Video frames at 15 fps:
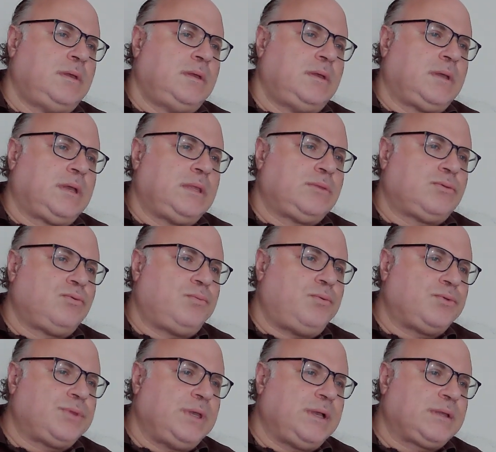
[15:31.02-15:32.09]
Again, to
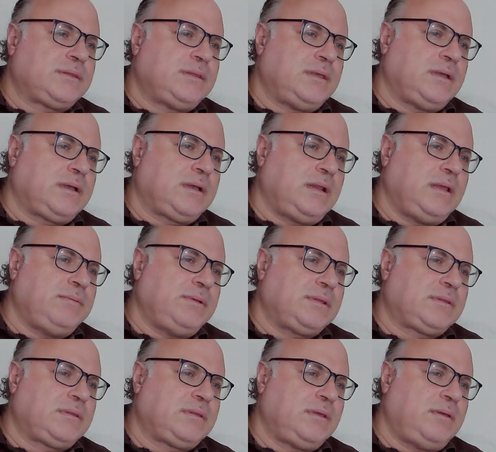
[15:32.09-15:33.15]
protect the
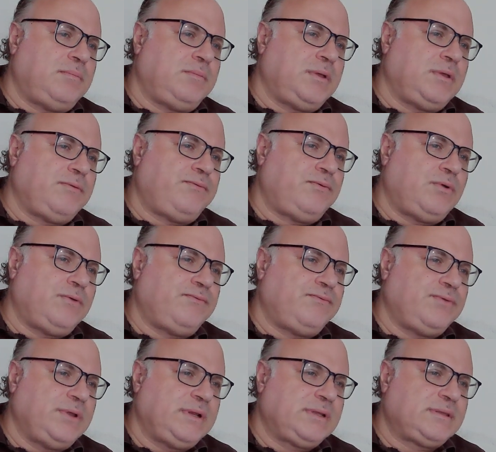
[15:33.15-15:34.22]
climate, buy fewer
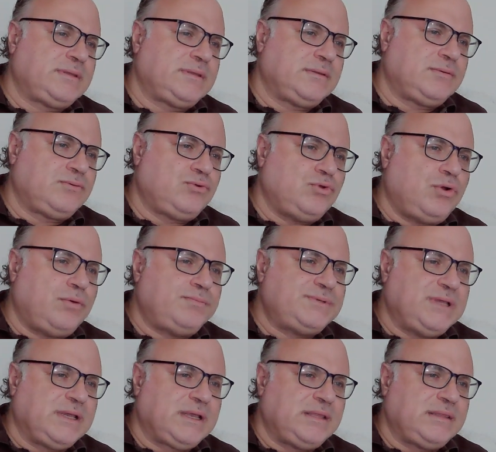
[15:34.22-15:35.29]
things, shop
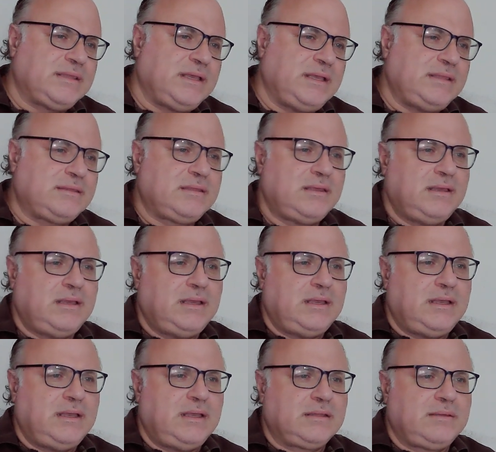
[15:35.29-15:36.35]
second hand,
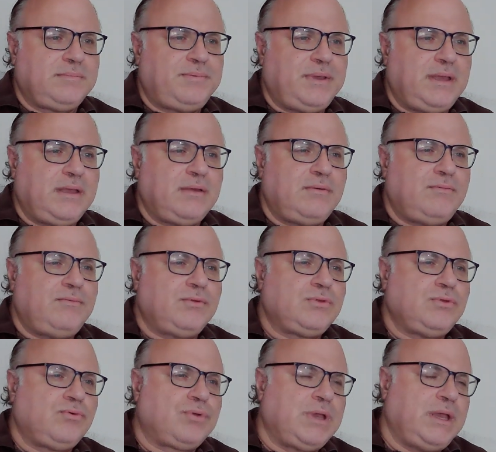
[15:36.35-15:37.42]
and repair what
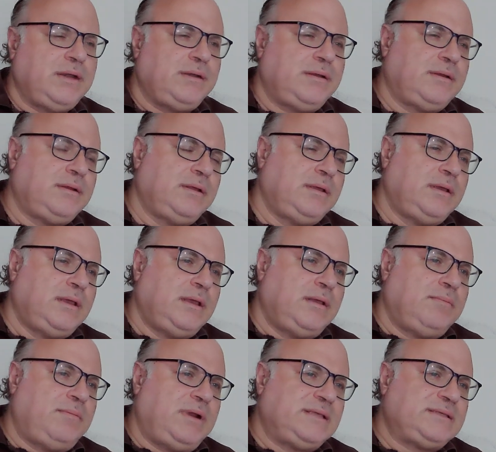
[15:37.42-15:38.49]
you can.
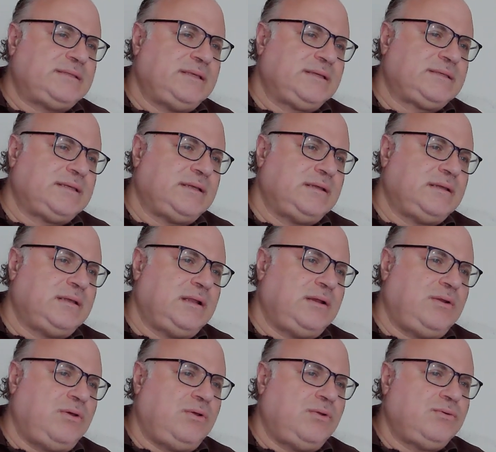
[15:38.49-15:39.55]
Plastics
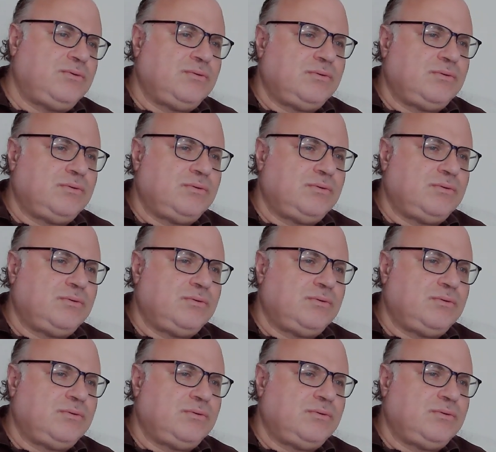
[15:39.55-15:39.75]
alone